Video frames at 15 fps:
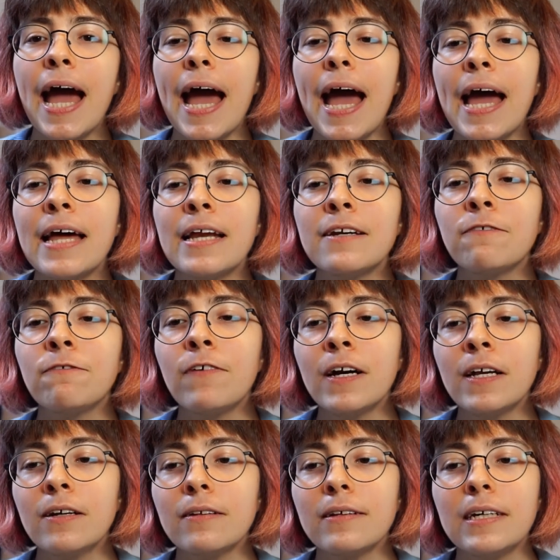and
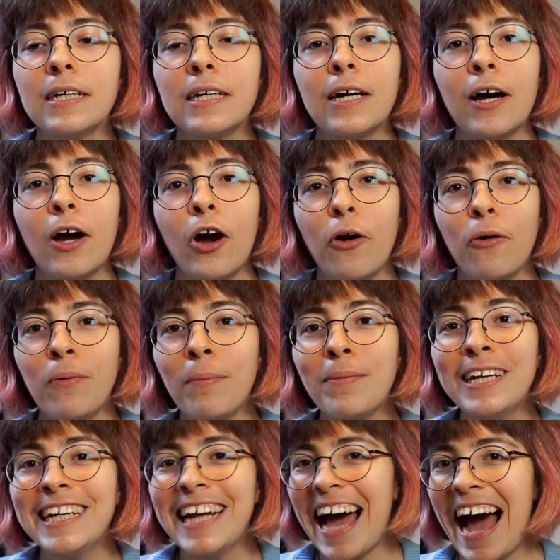finally,
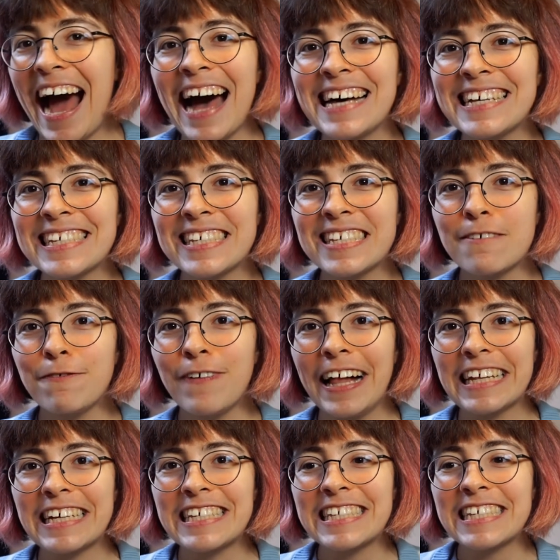woman as
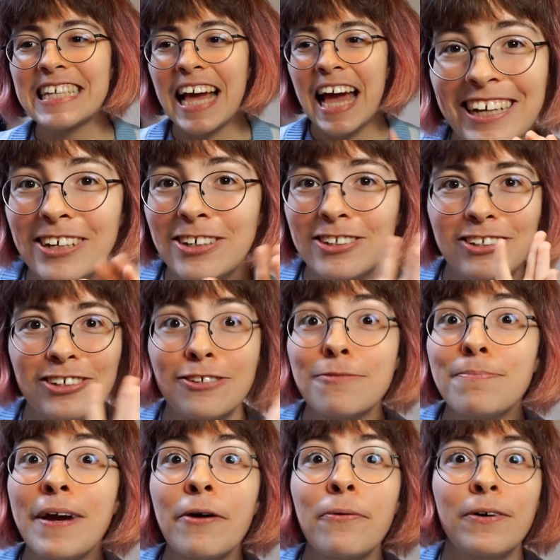phallus. Just
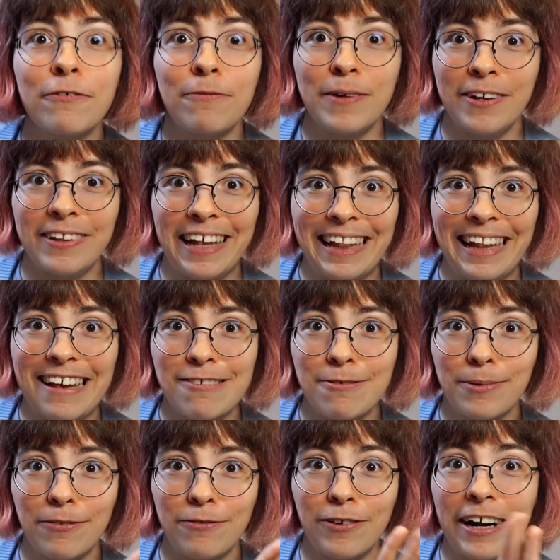bear with me on that
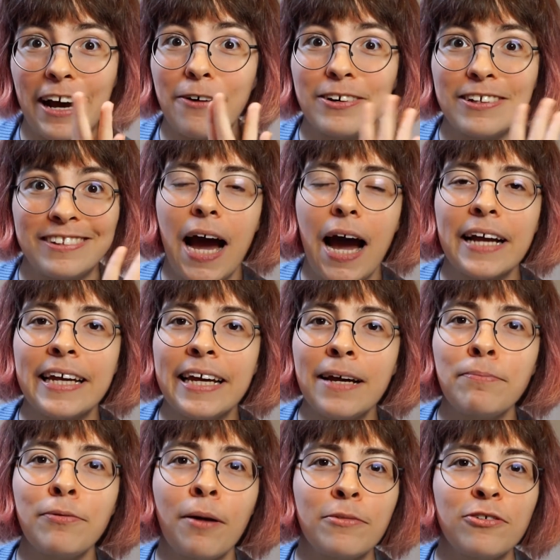last one for now. I
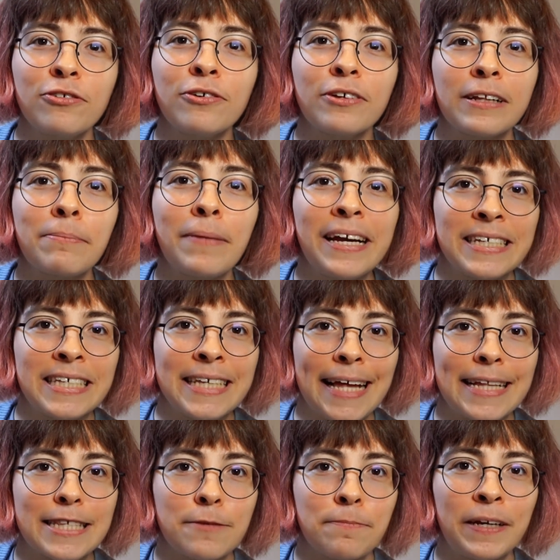can't promise you it'll make
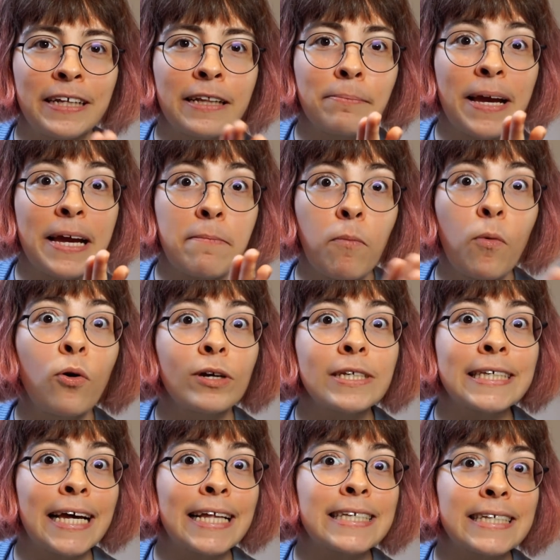sense, but it'll make more
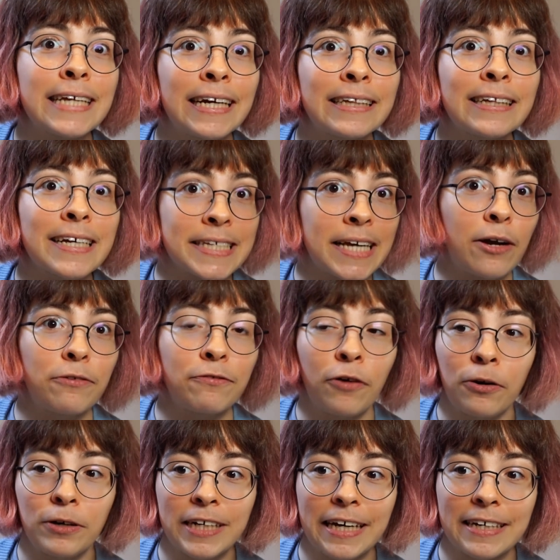sense than it does out of
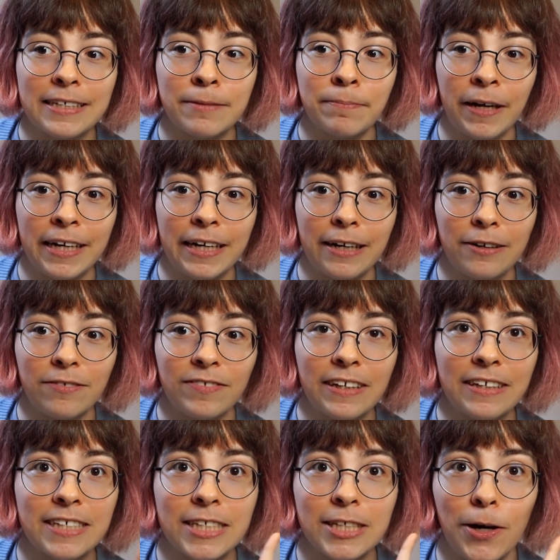context by the end of
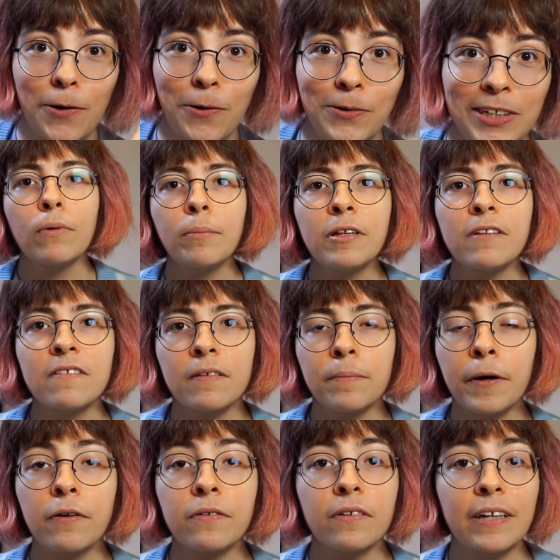this. So, women's
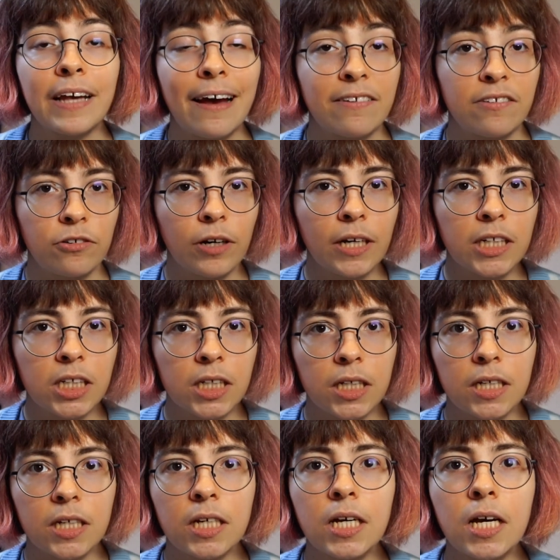supposed
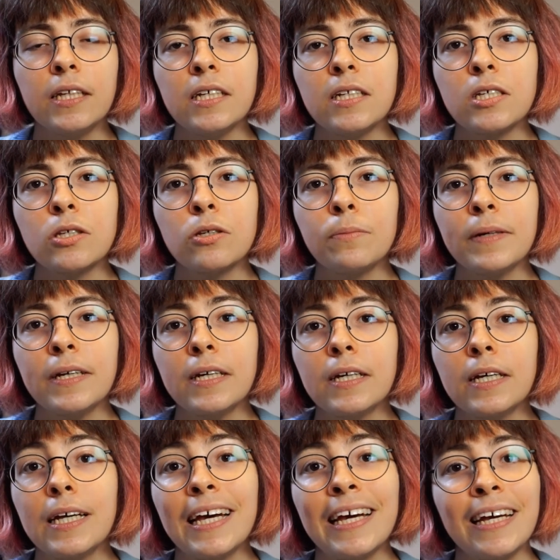castration needs to
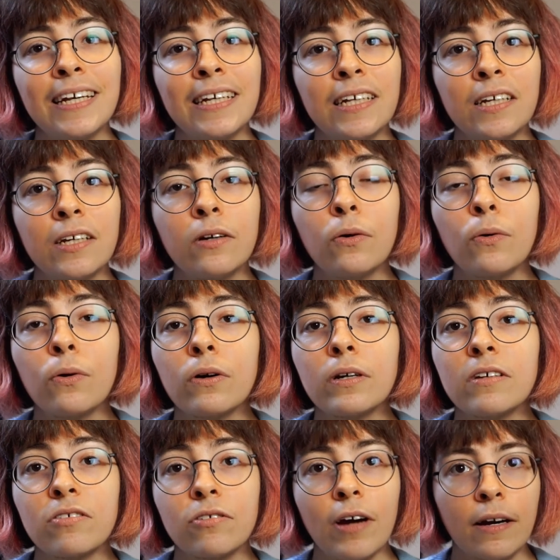be hidden or
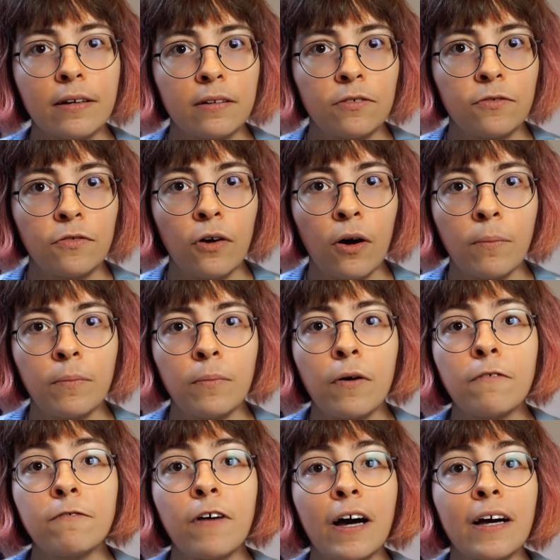distracted from
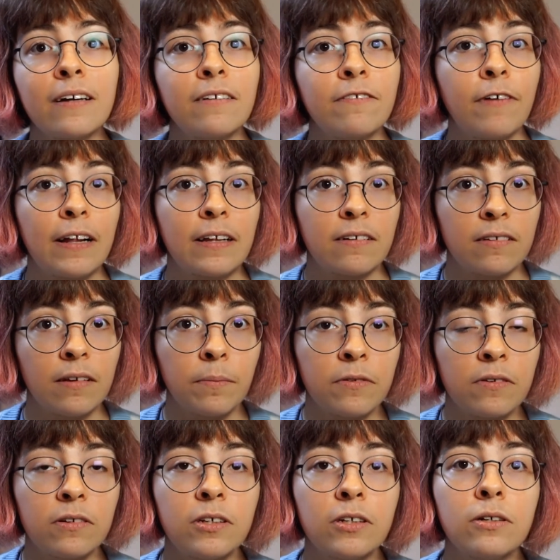via the phallic
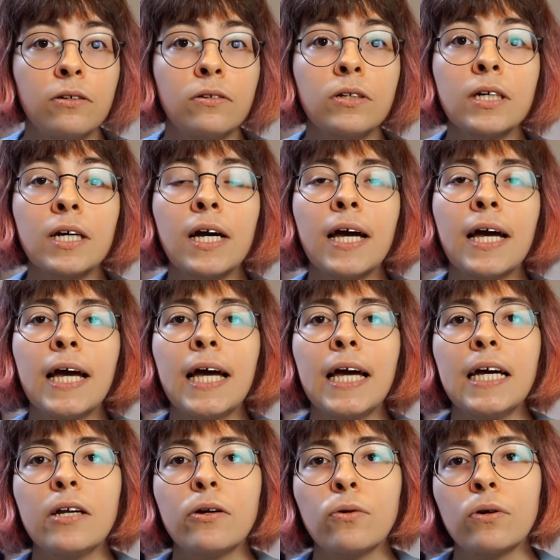substitute
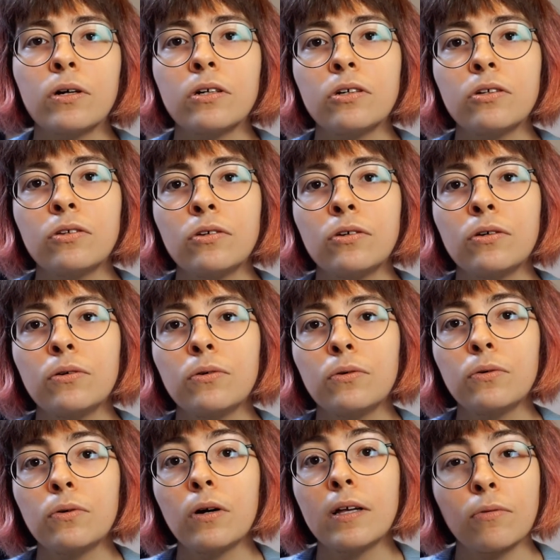in order
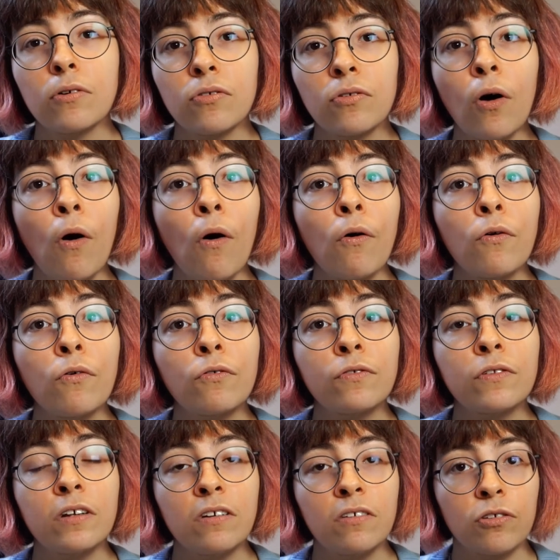to resolve
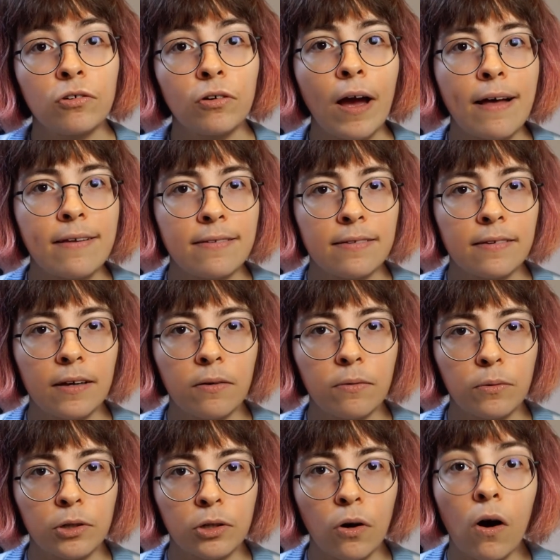the distress it
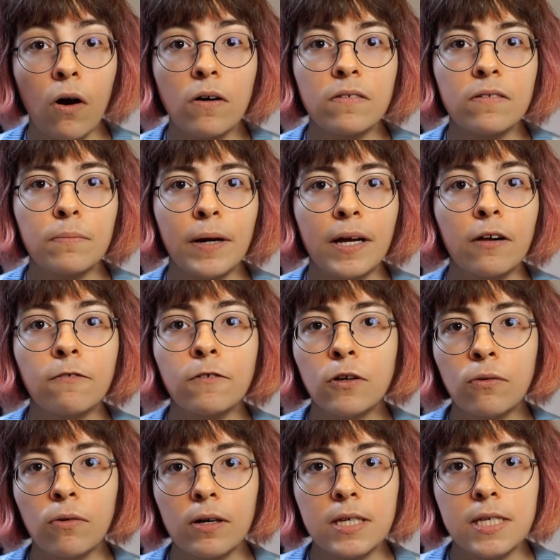would cause male
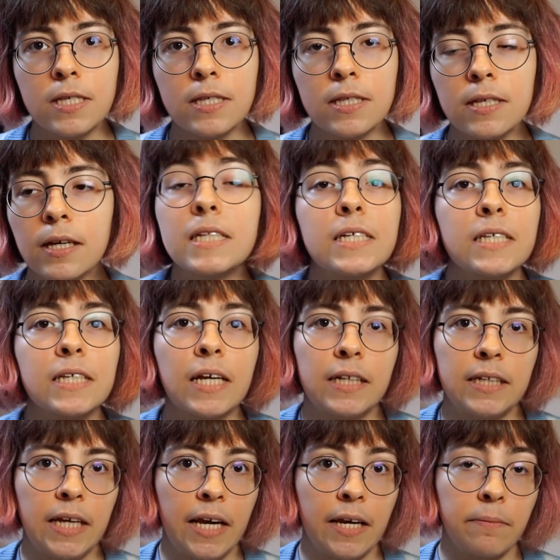viewers. This can
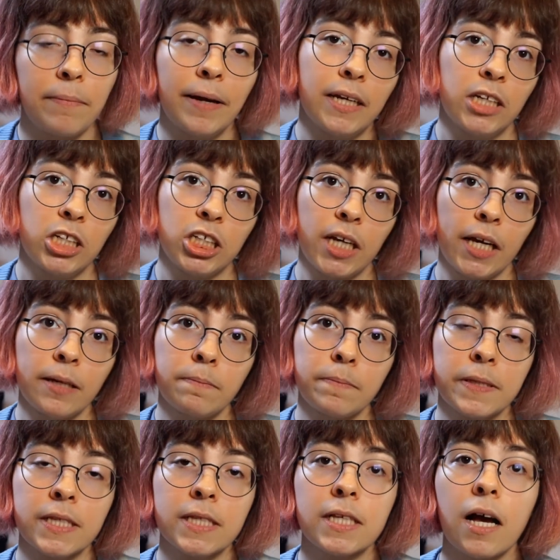take many
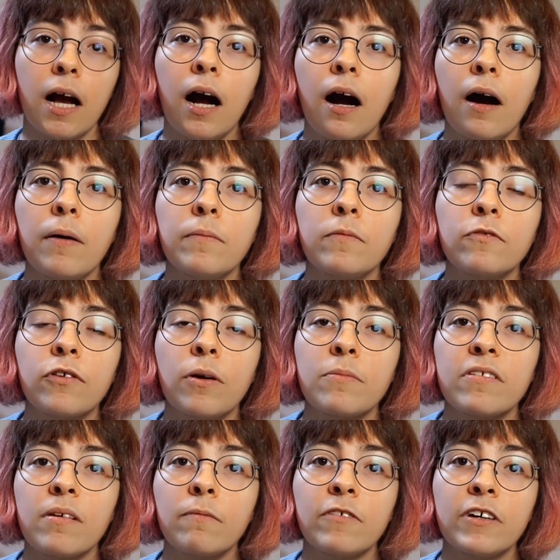shapes, from
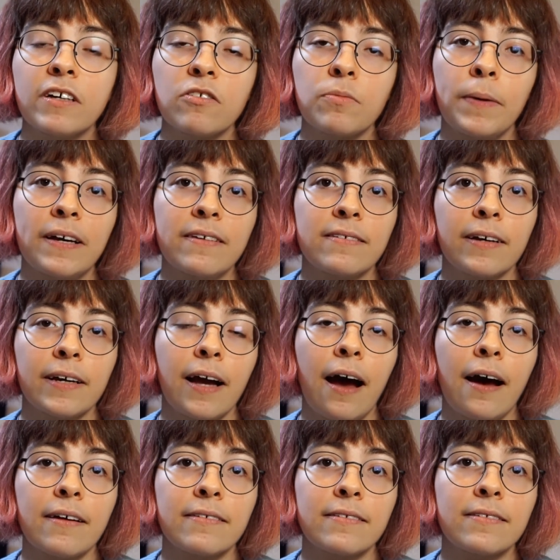something as basic
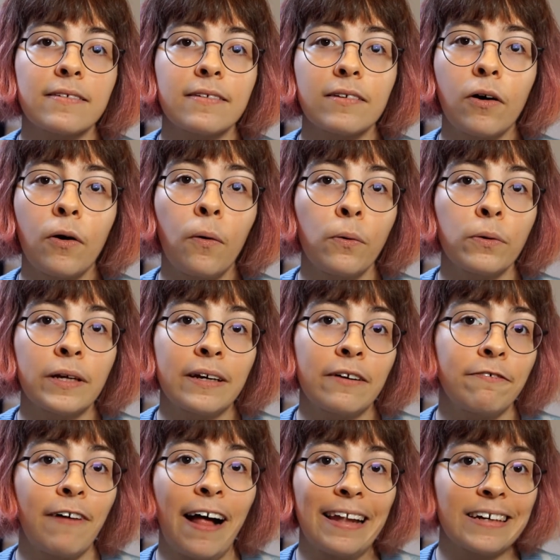as holding a
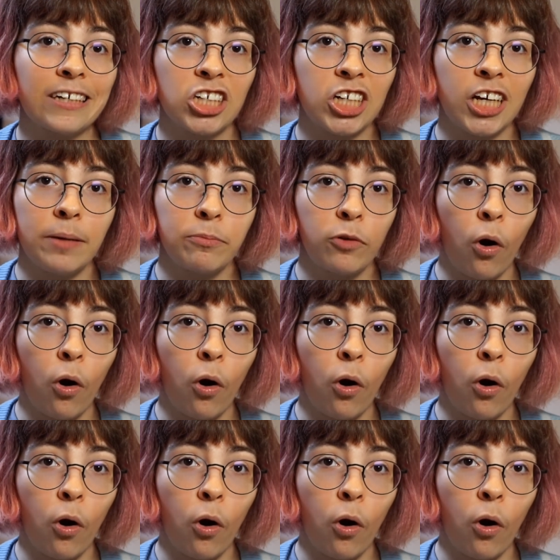phallic-shaped